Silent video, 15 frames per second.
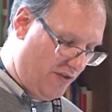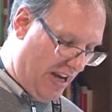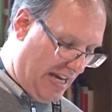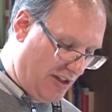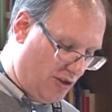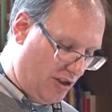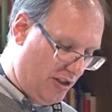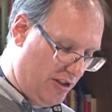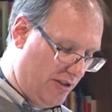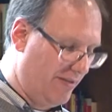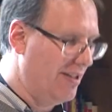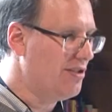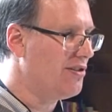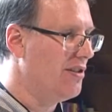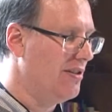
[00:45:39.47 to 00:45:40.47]
ancient
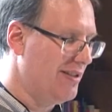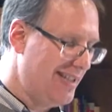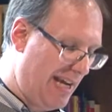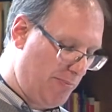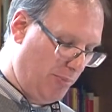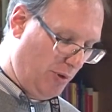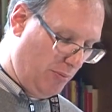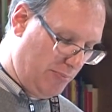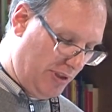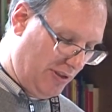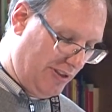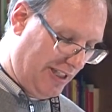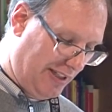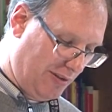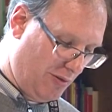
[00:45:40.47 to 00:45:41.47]
Near Eastern temple
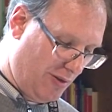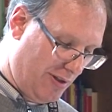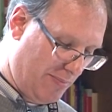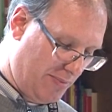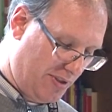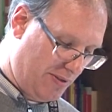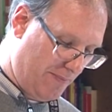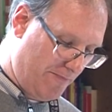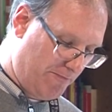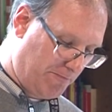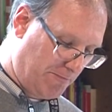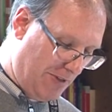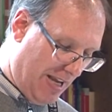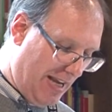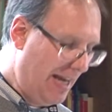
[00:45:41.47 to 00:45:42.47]
building norms.
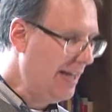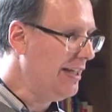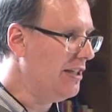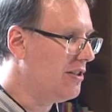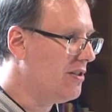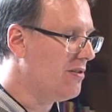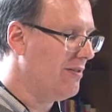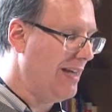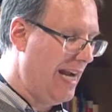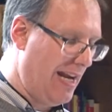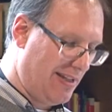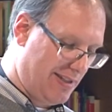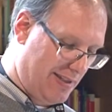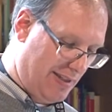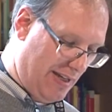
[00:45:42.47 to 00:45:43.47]
And it
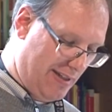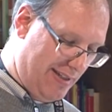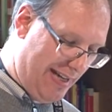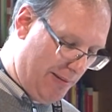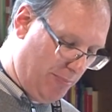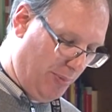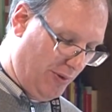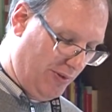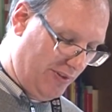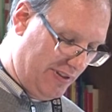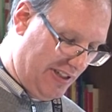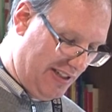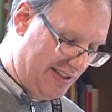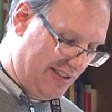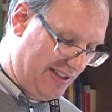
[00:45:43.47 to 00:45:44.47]
creates temple
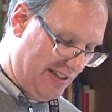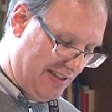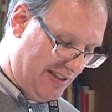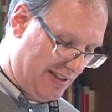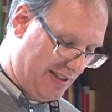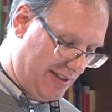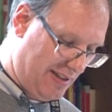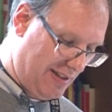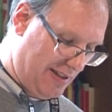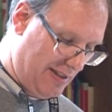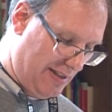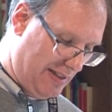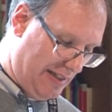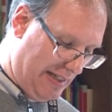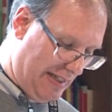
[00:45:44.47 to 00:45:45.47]
distance,
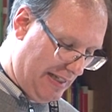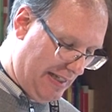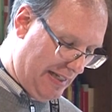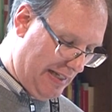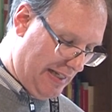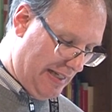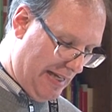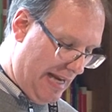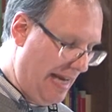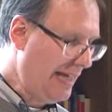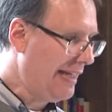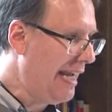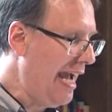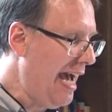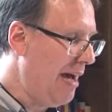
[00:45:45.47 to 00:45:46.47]
a
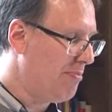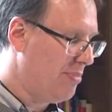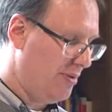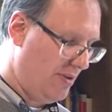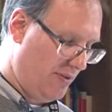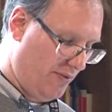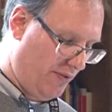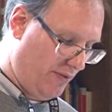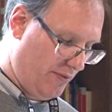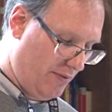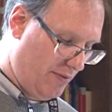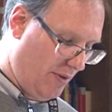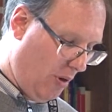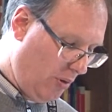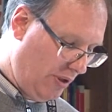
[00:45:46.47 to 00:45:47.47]
gap of
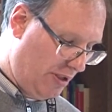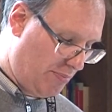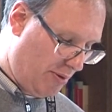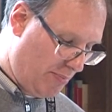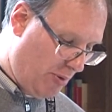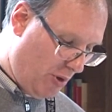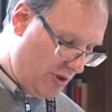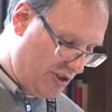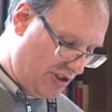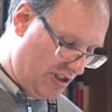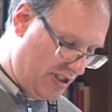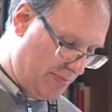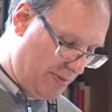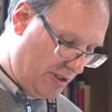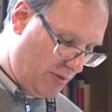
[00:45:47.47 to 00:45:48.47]
holy
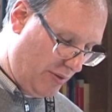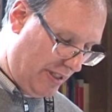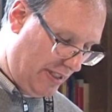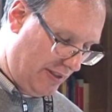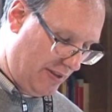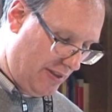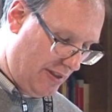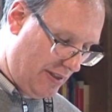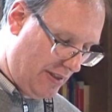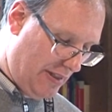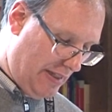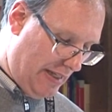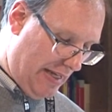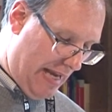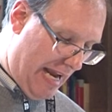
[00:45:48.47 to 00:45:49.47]
proportions between
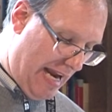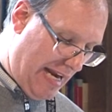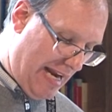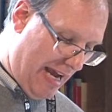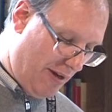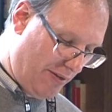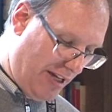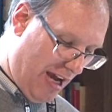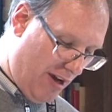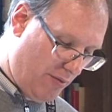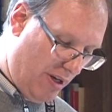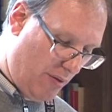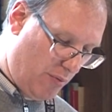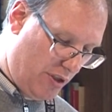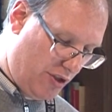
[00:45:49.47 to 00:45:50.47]
a how Yahweh would